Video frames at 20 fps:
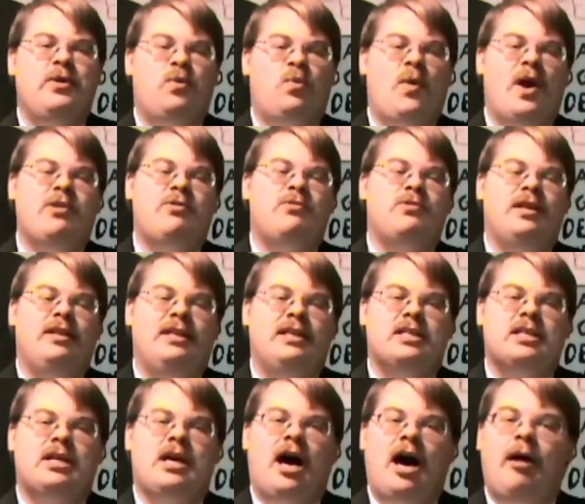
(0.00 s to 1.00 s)
rather than
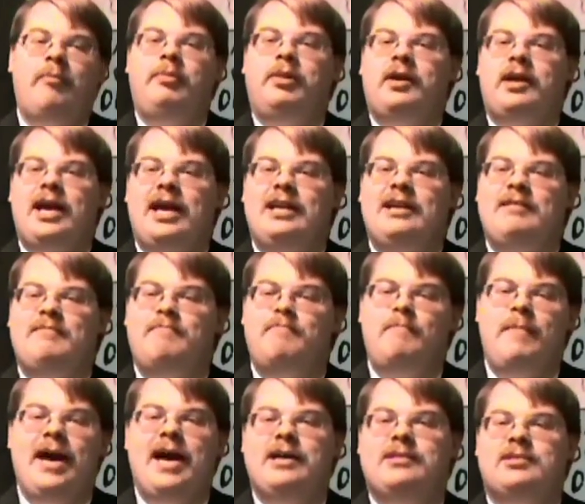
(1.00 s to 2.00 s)
this complicated
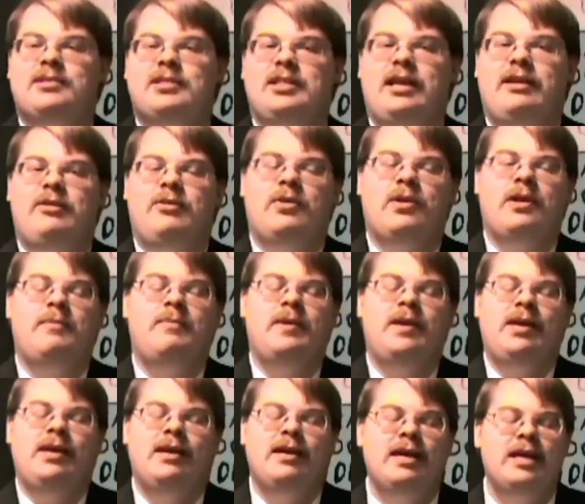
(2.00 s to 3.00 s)
mess that you're going to
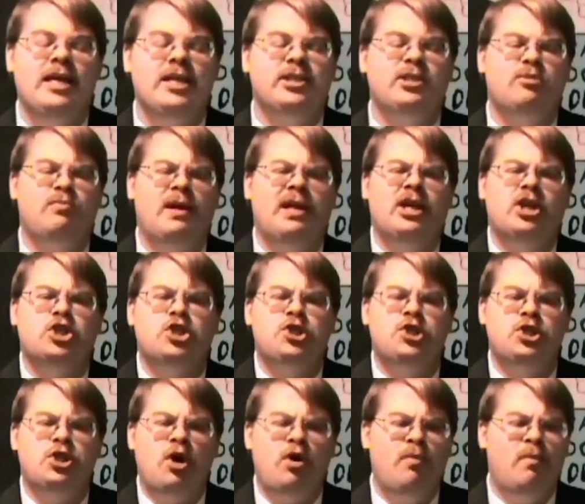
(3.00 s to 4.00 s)
be spending
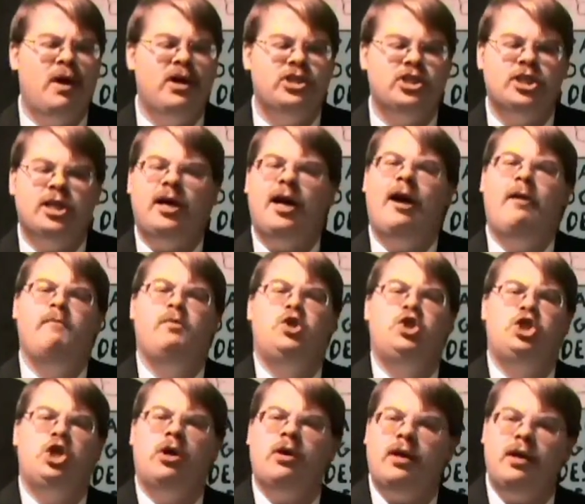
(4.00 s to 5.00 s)
so much time
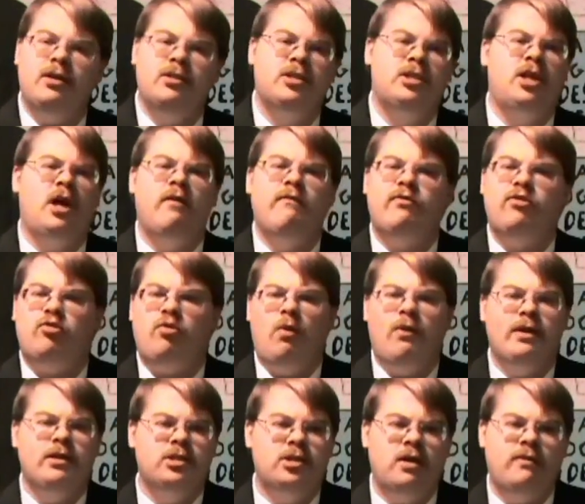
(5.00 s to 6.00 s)
junking stuff,
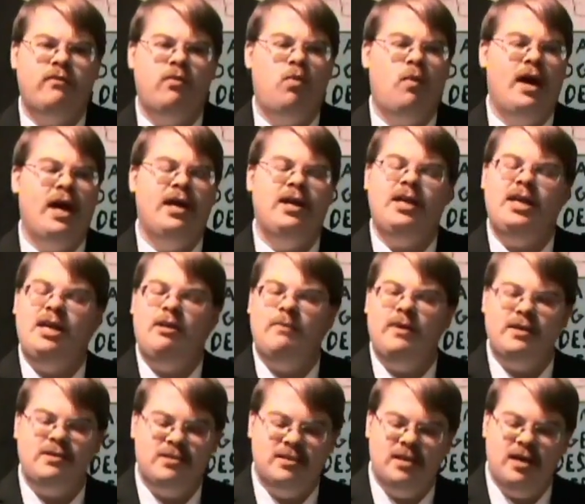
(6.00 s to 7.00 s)
throwing stuff away,
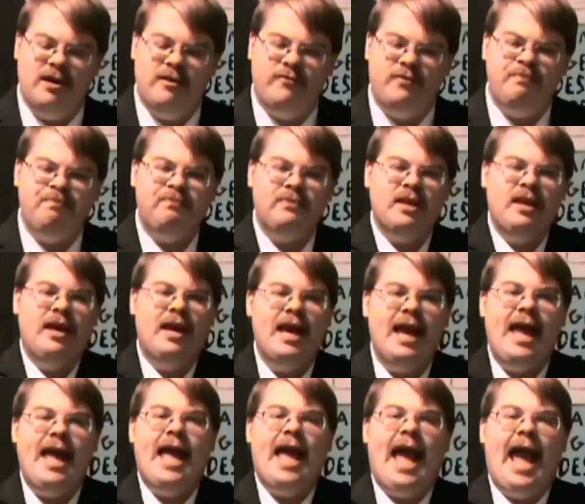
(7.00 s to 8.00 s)
keeping stuff.
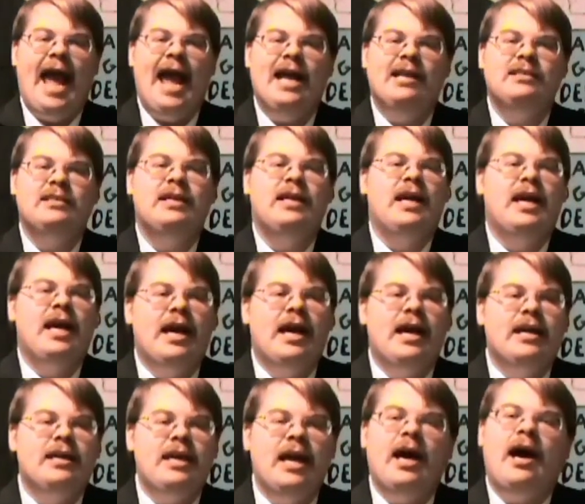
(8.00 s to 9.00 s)
And
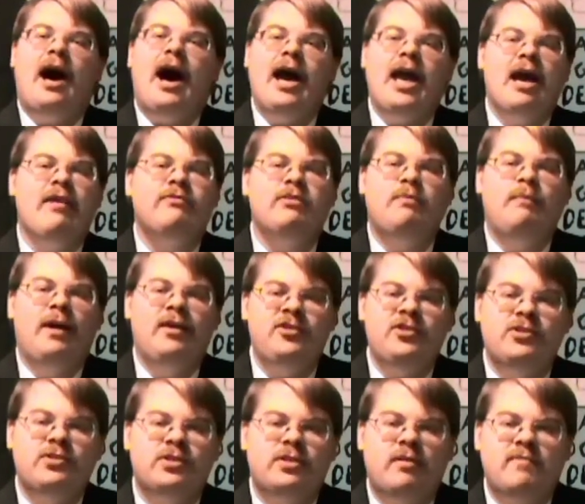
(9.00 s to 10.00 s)
yeah, I have to
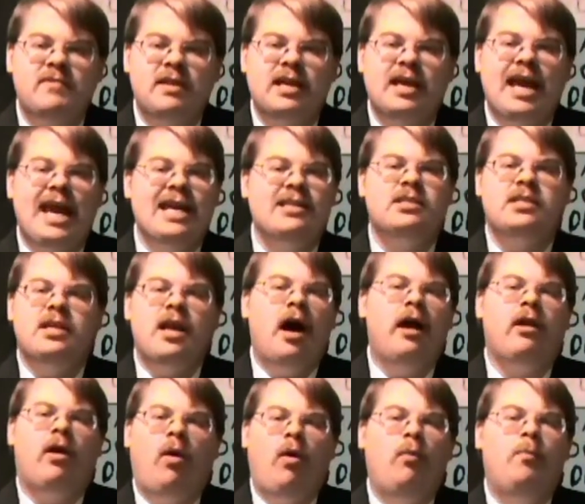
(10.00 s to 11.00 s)
mention something. It's
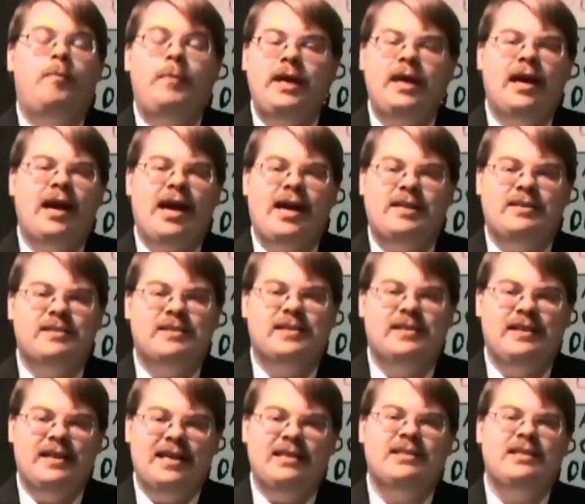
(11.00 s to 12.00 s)
not all BS.
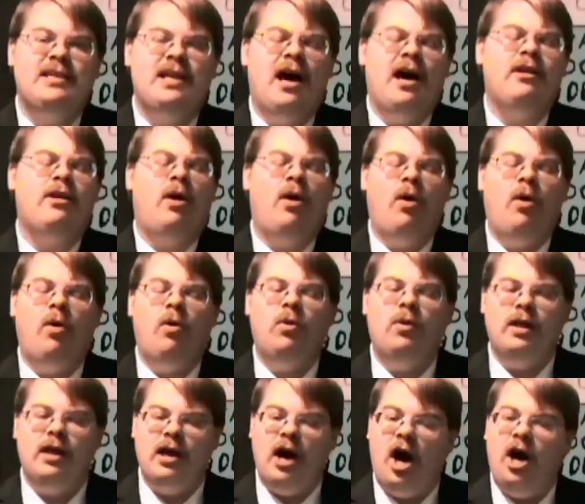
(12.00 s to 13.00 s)
It's not all
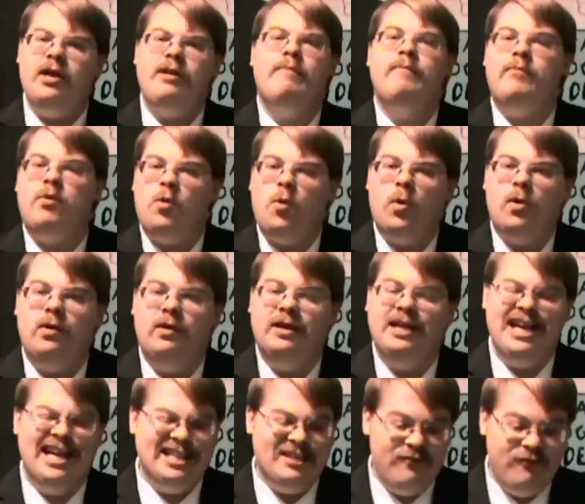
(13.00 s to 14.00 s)
unimportant.
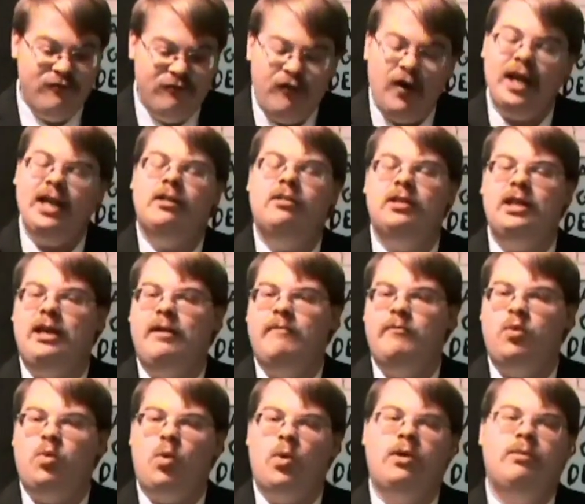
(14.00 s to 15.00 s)
It's vitally
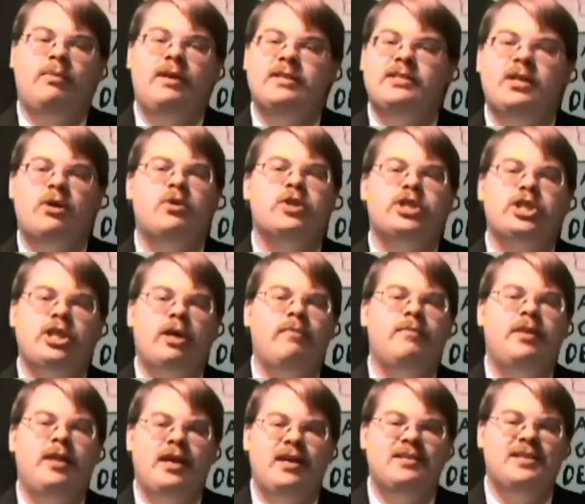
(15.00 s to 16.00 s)
important, because there are some
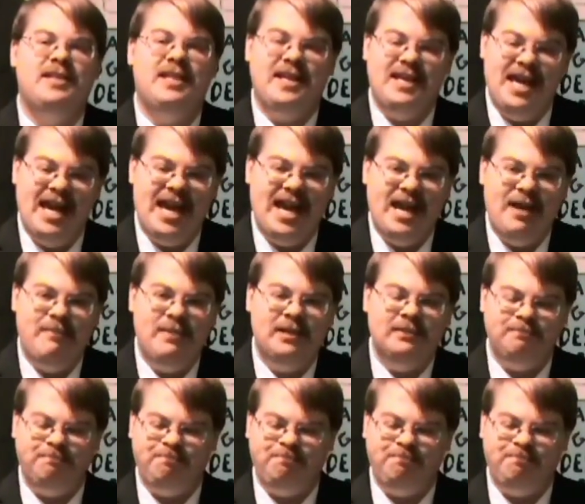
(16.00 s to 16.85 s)
things in the game